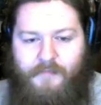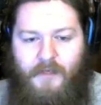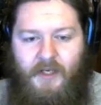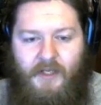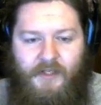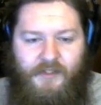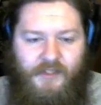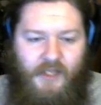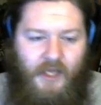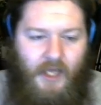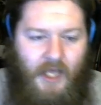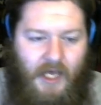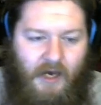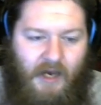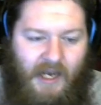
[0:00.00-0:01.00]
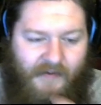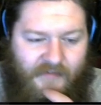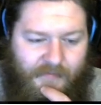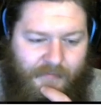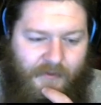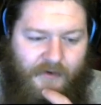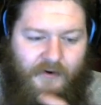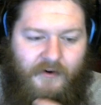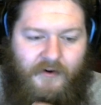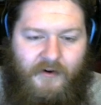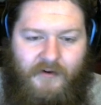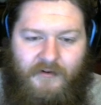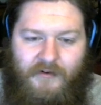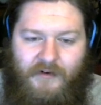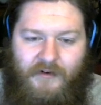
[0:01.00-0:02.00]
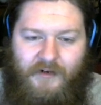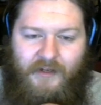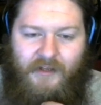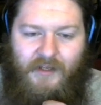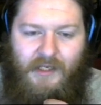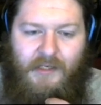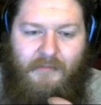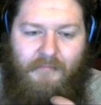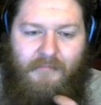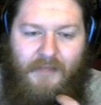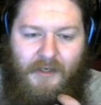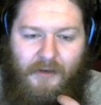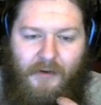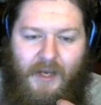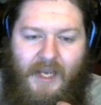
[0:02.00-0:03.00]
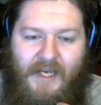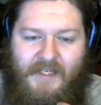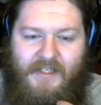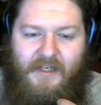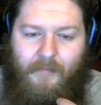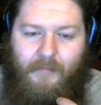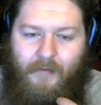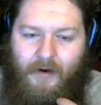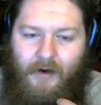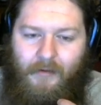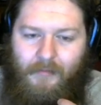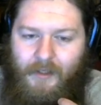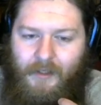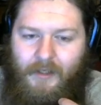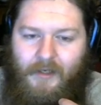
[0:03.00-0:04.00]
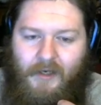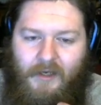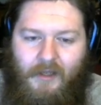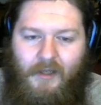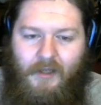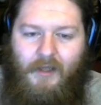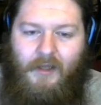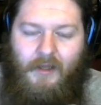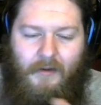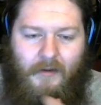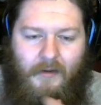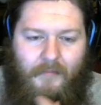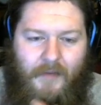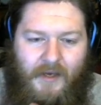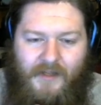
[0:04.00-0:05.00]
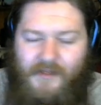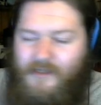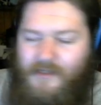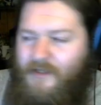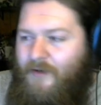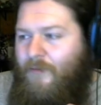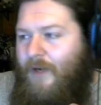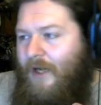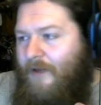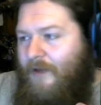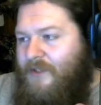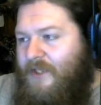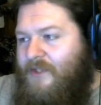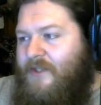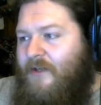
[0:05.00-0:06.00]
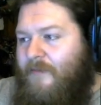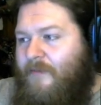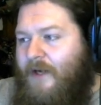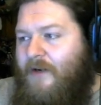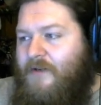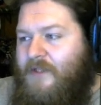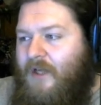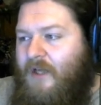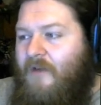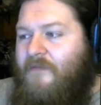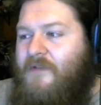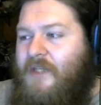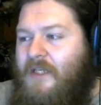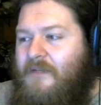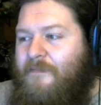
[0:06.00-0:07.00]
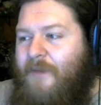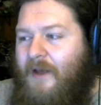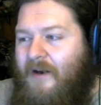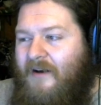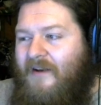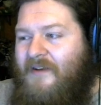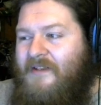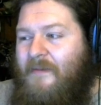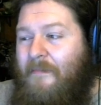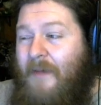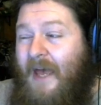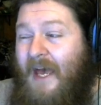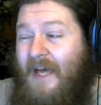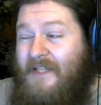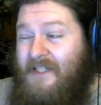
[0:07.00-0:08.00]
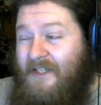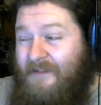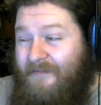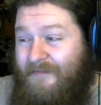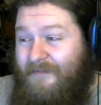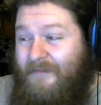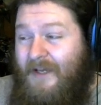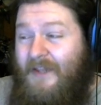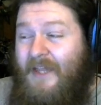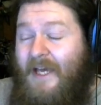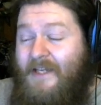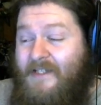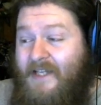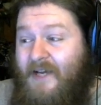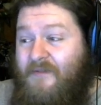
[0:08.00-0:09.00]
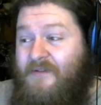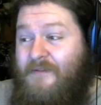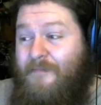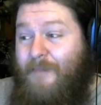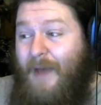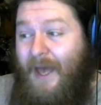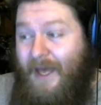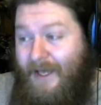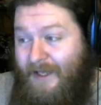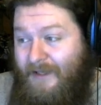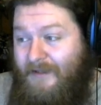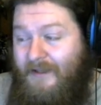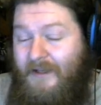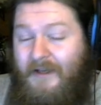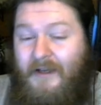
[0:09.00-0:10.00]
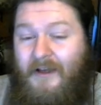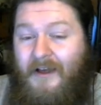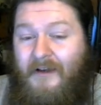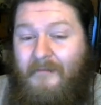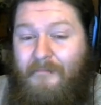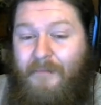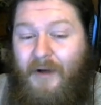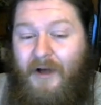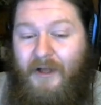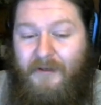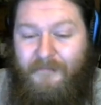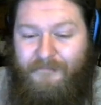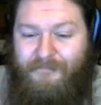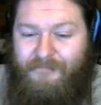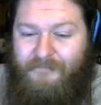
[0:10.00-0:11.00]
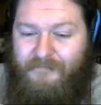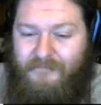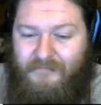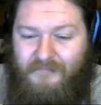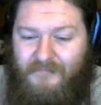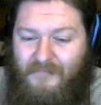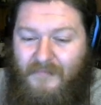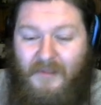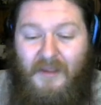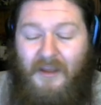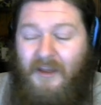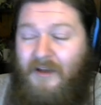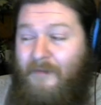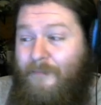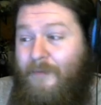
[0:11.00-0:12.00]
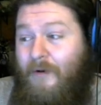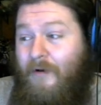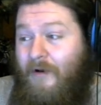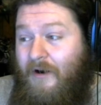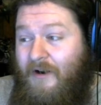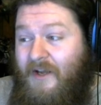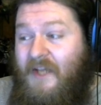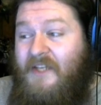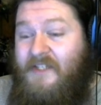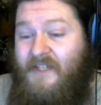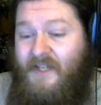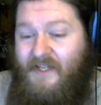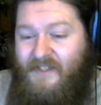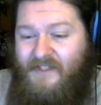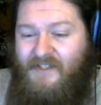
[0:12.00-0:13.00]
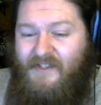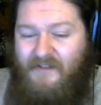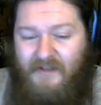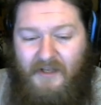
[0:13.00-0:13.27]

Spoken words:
means I have to put her in middle A tier, probably. Because while she's good by herself, she's better as a passive. And that sounds bad, but Gebura exists.